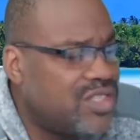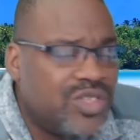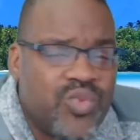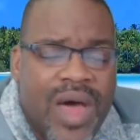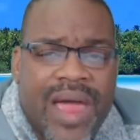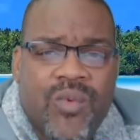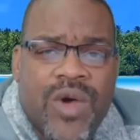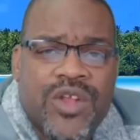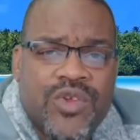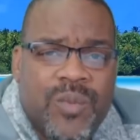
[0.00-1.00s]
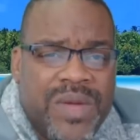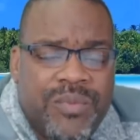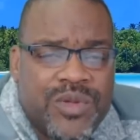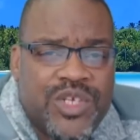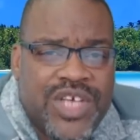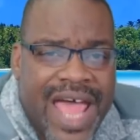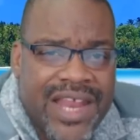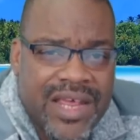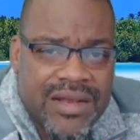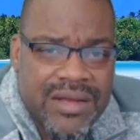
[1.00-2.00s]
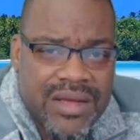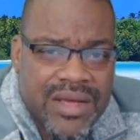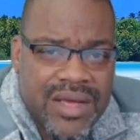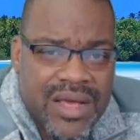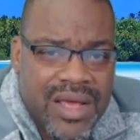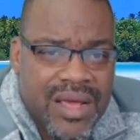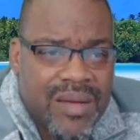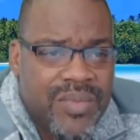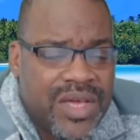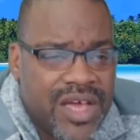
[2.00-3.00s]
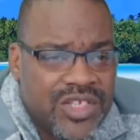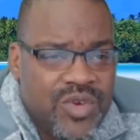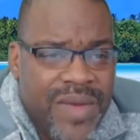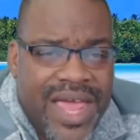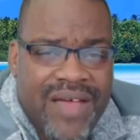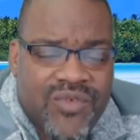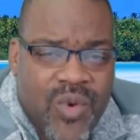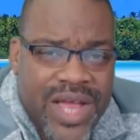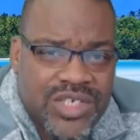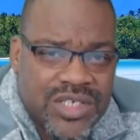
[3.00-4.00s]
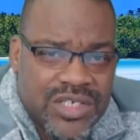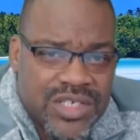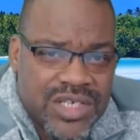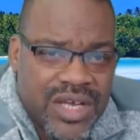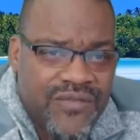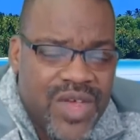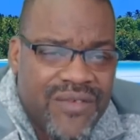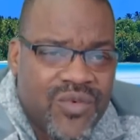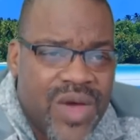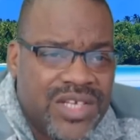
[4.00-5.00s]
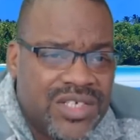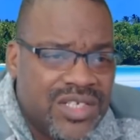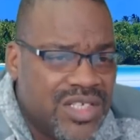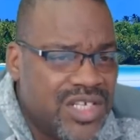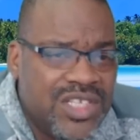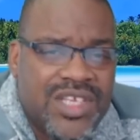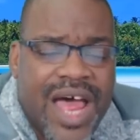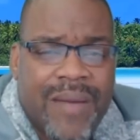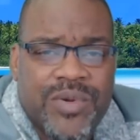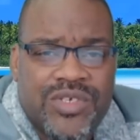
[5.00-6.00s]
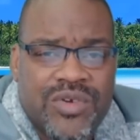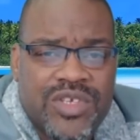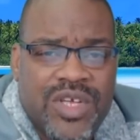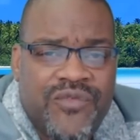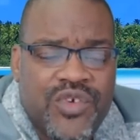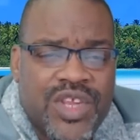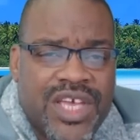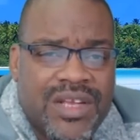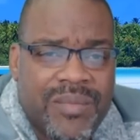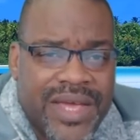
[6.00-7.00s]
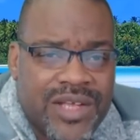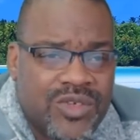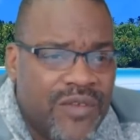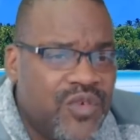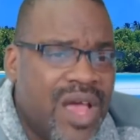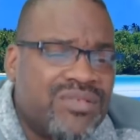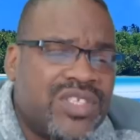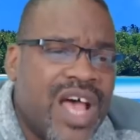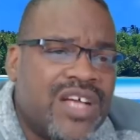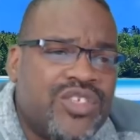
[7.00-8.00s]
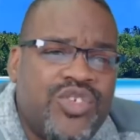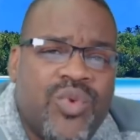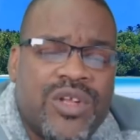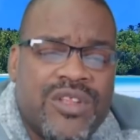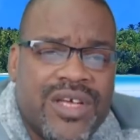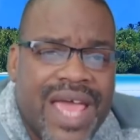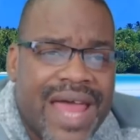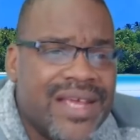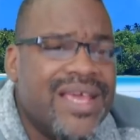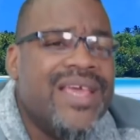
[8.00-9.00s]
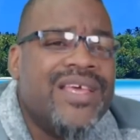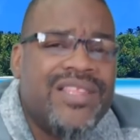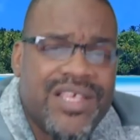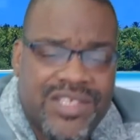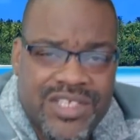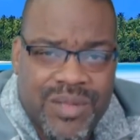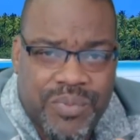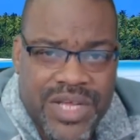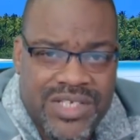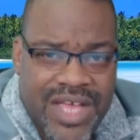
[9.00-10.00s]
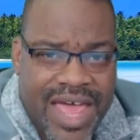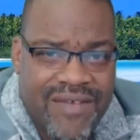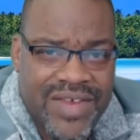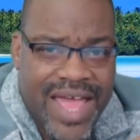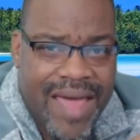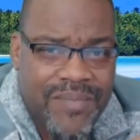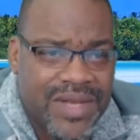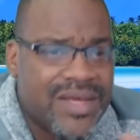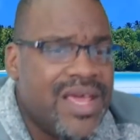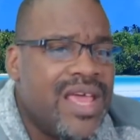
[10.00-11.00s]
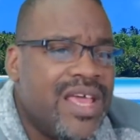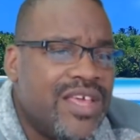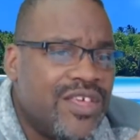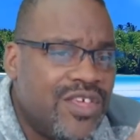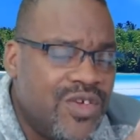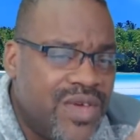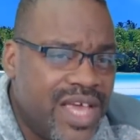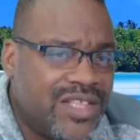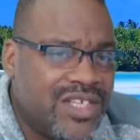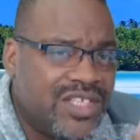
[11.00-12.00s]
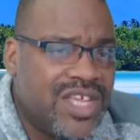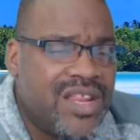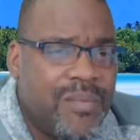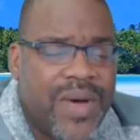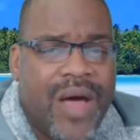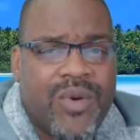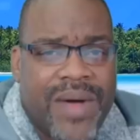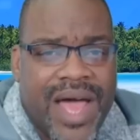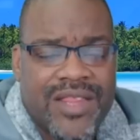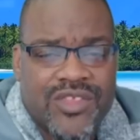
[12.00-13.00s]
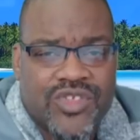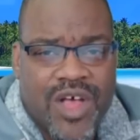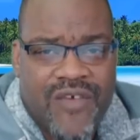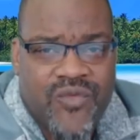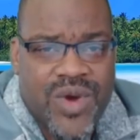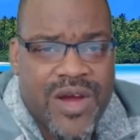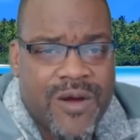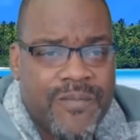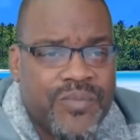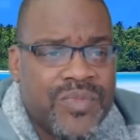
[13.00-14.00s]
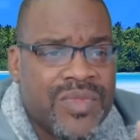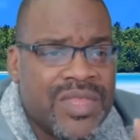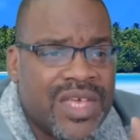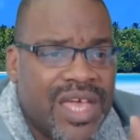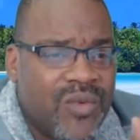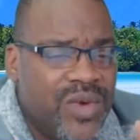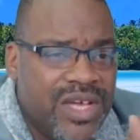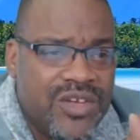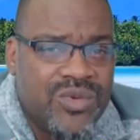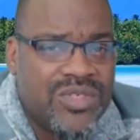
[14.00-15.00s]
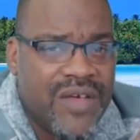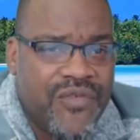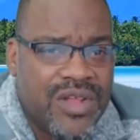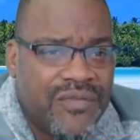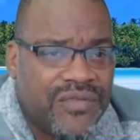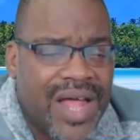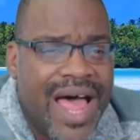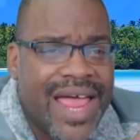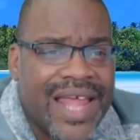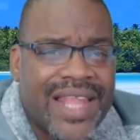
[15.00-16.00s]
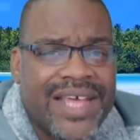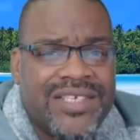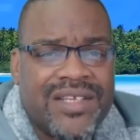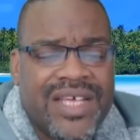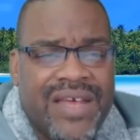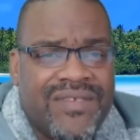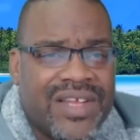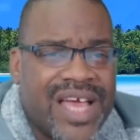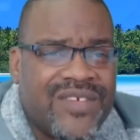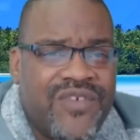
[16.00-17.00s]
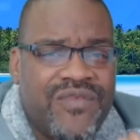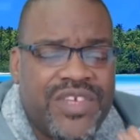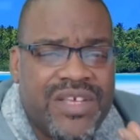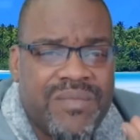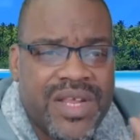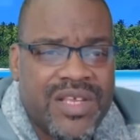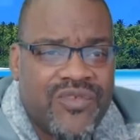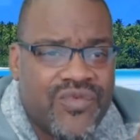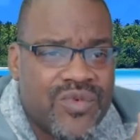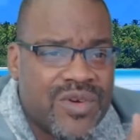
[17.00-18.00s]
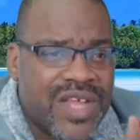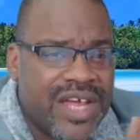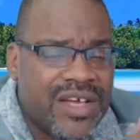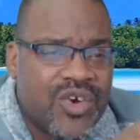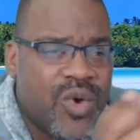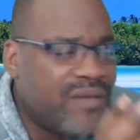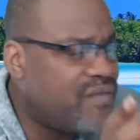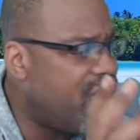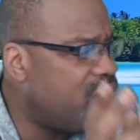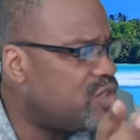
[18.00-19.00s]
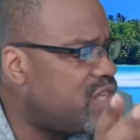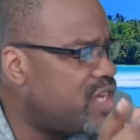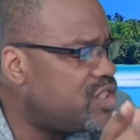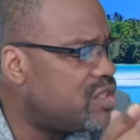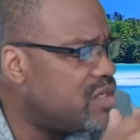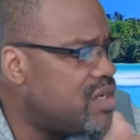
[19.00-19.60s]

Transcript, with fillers: This is why I want new people to chat in, because you may have questions. If you have questions, this is the opportunity for you to get them answered. If you have stocks that you want to look at, this is the place to have it happen. You get to see the power behind the software, and we can do stuff on the fly. I like to leave the last fifteen minutes for like a quick fire session.